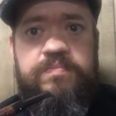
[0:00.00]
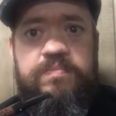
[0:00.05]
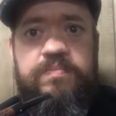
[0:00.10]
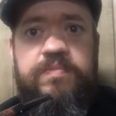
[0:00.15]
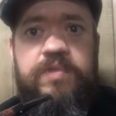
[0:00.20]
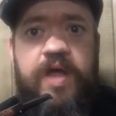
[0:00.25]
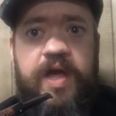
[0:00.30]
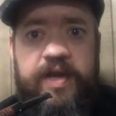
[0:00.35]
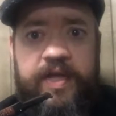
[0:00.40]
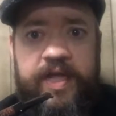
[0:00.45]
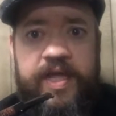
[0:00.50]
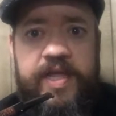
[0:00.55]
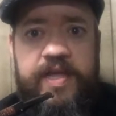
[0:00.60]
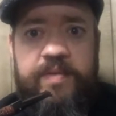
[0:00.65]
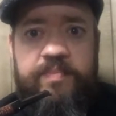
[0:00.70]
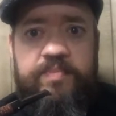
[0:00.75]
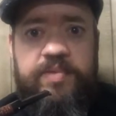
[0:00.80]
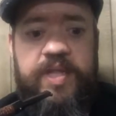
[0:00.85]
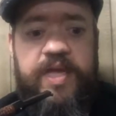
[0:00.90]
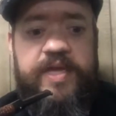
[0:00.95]
latakia
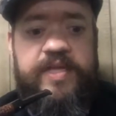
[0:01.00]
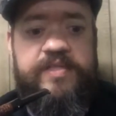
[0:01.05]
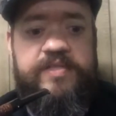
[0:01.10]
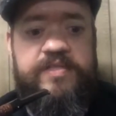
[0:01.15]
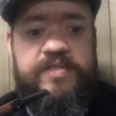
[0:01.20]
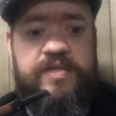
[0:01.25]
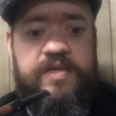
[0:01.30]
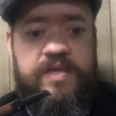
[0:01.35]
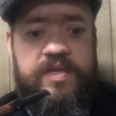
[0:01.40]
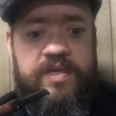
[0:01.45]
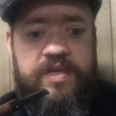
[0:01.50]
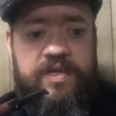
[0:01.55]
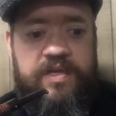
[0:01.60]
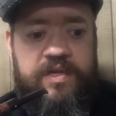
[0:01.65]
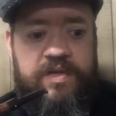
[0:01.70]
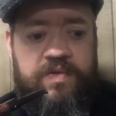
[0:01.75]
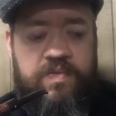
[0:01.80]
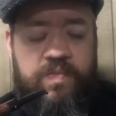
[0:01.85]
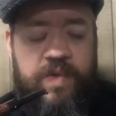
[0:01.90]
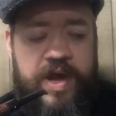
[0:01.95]
blends,
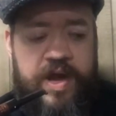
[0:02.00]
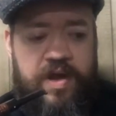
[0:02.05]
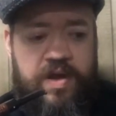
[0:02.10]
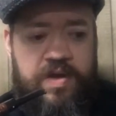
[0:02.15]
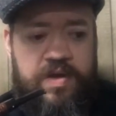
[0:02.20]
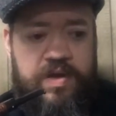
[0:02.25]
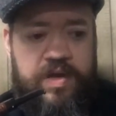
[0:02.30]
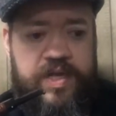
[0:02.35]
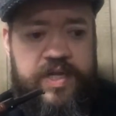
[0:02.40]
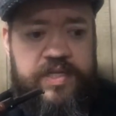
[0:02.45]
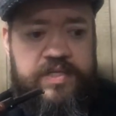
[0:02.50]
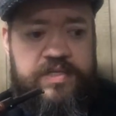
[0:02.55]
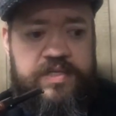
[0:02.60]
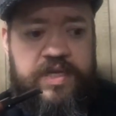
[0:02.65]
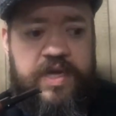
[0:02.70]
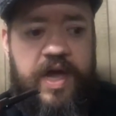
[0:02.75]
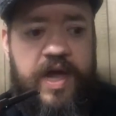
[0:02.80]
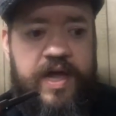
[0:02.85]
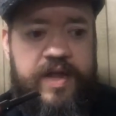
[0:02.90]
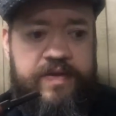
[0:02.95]
where it's
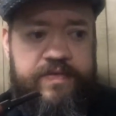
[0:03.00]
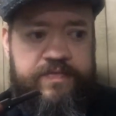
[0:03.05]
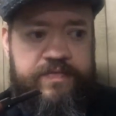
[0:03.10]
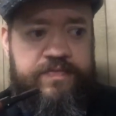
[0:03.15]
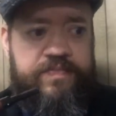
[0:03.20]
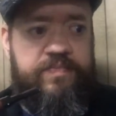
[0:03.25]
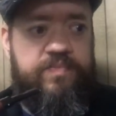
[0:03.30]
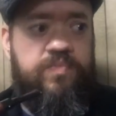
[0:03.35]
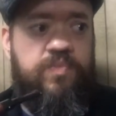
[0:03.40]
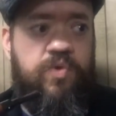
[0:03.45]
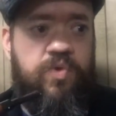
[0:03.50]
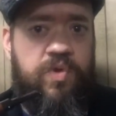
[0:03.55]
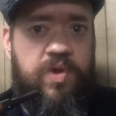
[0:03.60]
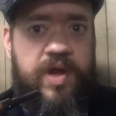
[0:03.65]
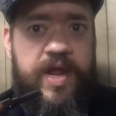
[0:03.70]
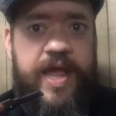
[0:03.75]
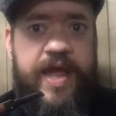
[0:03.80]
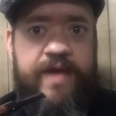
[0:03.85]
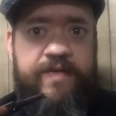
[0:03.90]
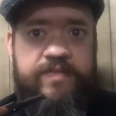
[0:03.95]
kind of more
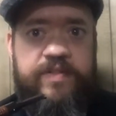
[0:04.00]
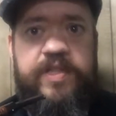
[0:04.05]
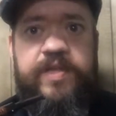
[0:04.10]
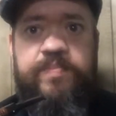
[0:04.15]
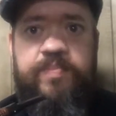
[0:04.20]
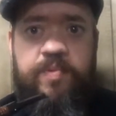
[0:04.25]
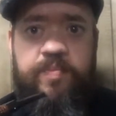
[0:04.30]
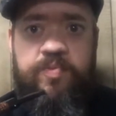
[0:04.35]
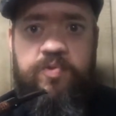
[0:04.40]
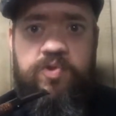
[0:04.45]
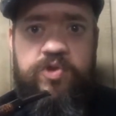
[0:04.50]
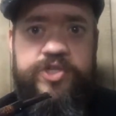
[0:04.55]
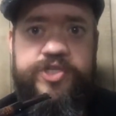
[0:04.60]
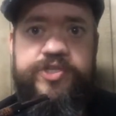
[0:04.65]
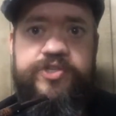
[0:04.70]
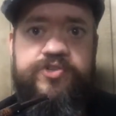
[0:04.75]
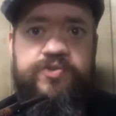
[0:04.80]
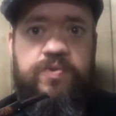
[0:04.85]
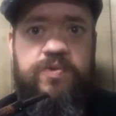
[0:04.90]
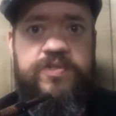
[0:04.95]
heavily
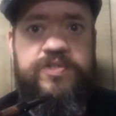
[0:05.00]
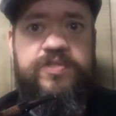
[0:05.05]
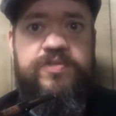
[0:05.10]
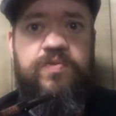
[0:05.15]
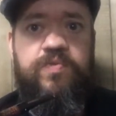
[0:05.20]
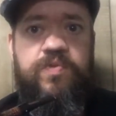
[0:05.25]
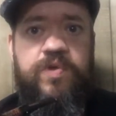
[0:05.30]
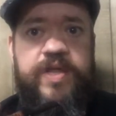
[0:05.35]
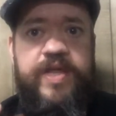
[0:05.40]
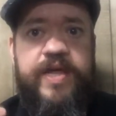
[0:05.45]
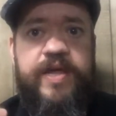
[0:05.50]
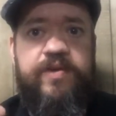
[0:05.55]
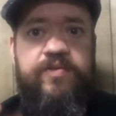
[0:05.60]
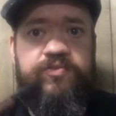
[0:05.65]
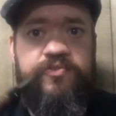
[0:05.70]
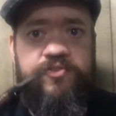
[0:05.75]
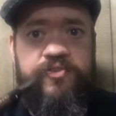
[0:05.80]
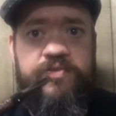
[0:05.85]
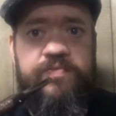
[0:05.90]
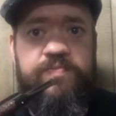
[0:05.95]
proportioned towards the
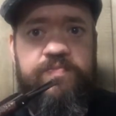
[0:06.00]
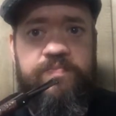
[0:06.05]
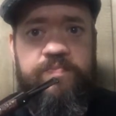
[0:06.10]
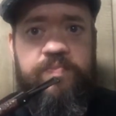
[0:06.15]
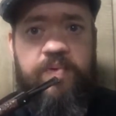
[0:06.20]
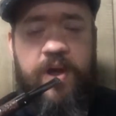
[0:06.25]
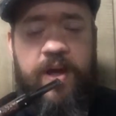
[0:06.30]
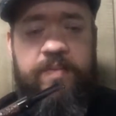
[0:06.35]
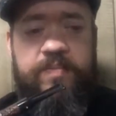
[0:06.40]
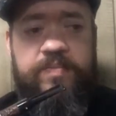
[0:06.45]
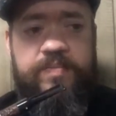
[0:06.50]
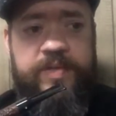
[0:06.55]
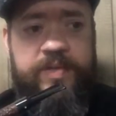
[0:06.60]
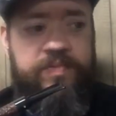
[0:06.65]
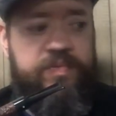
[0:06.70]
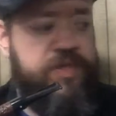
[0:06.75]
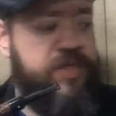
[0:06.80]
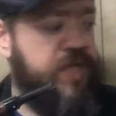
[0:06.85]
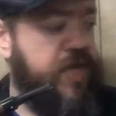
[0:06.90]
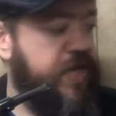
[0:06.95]
Orientals, you probably
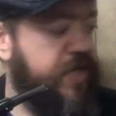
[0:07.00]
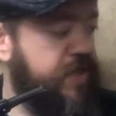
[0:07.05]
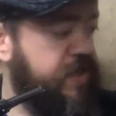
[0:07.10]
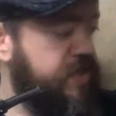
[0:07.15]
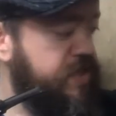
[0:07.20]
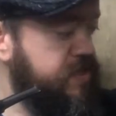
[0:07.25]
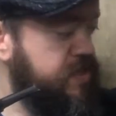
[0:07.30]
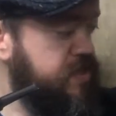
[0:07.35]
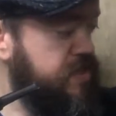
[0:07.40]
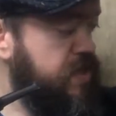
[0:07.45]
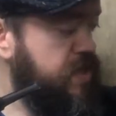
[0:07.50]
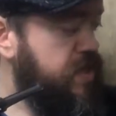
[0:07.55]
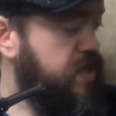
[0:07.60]
would like this.